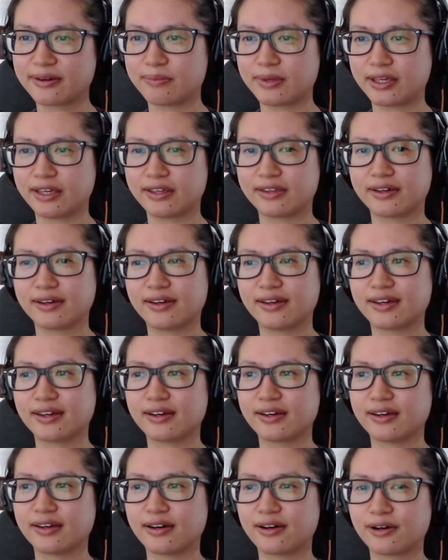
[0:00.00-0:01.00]
be like,
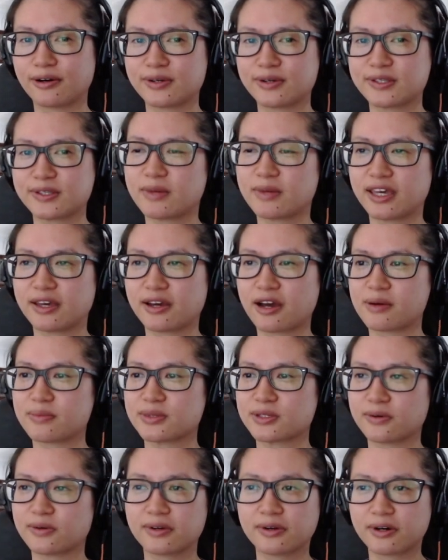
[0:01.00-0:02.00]
oh, it's me, I'm
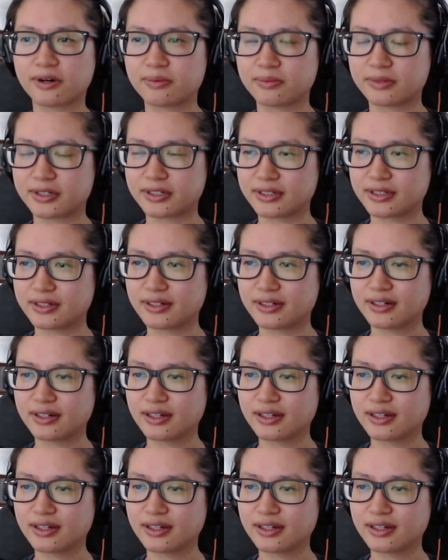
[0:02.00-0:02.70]
so incompetent.